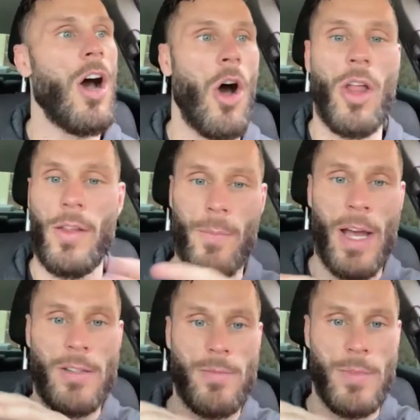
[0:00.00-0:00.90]
All of
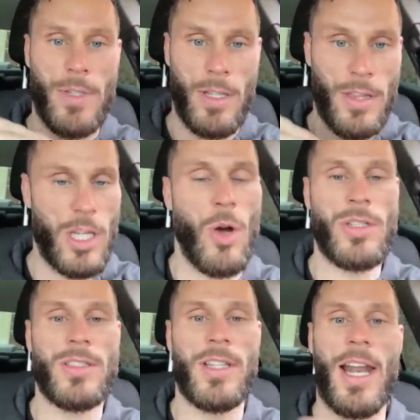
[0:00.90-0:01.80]
my the
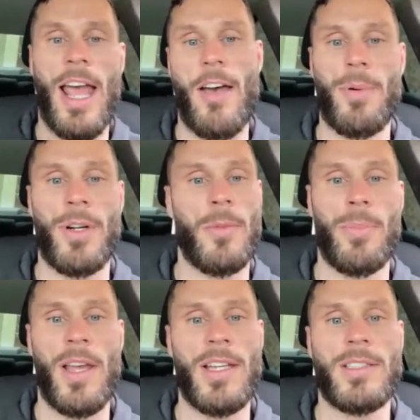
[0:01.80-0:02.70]
coaches that I have put in
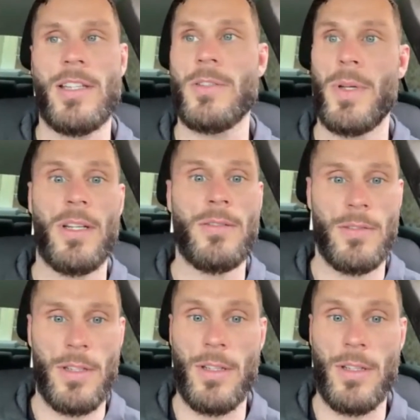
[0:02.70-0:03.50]
place, they spend